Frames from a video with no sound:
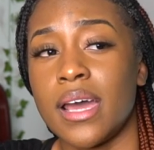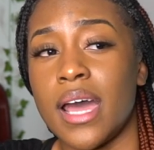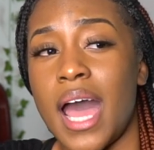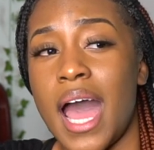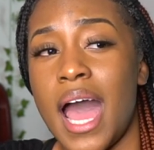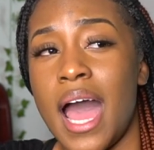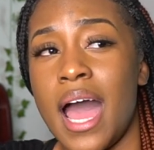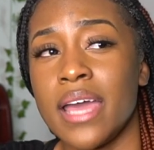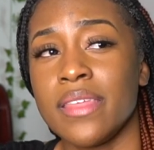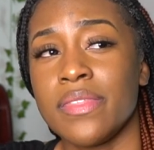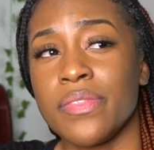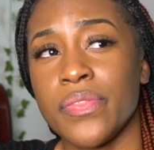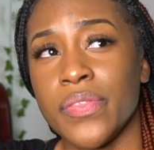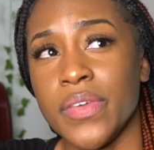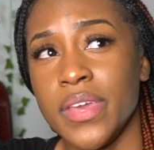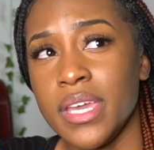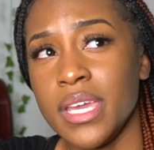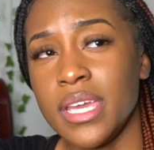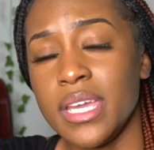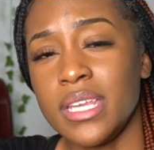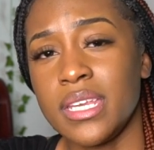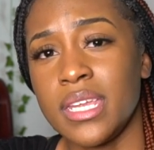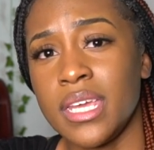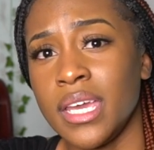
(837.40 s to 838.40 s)
I
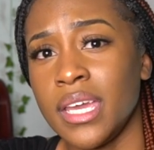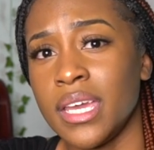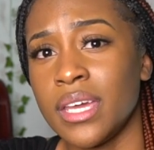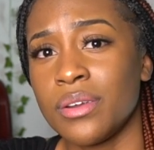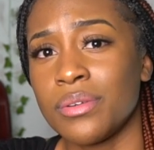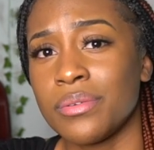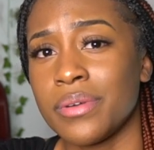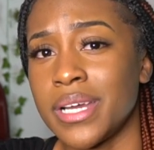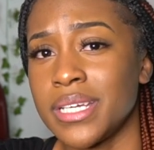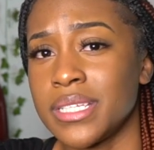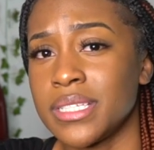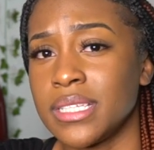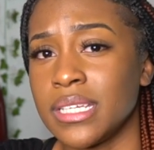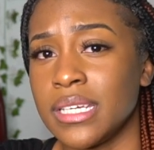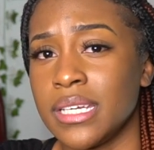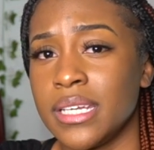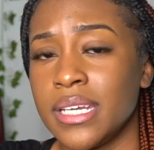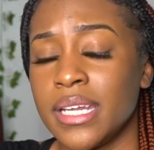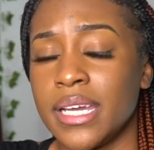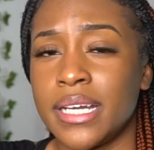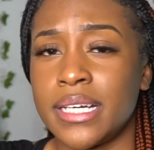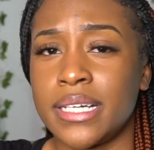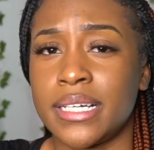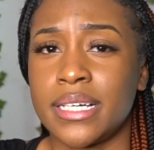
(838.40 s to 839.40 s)
think he did get
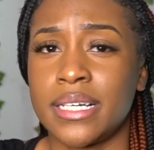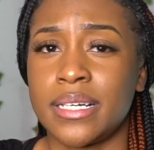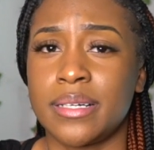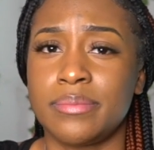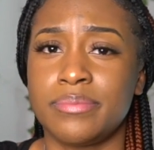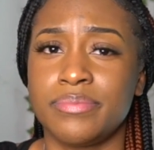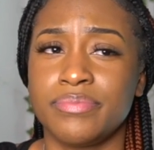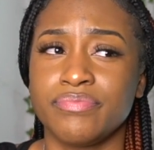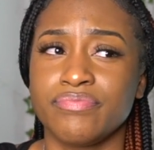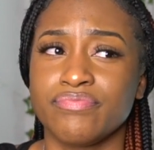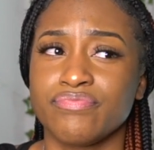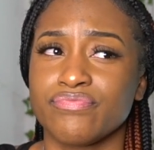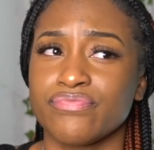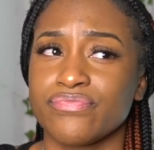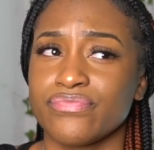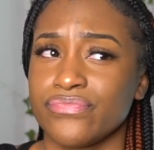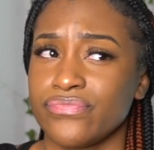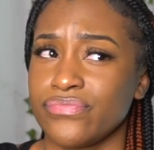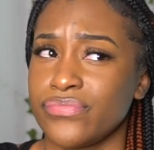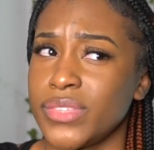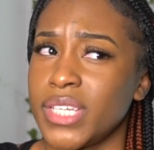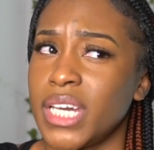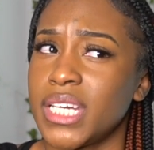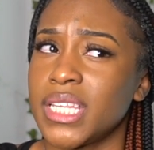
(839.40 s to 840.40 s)
arrested. I
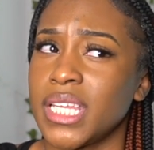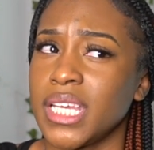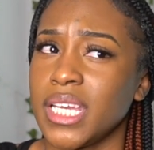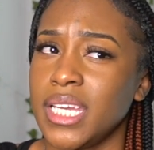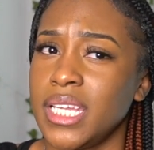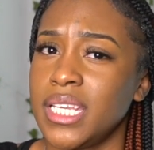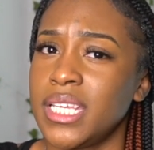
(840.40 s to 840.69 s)
think he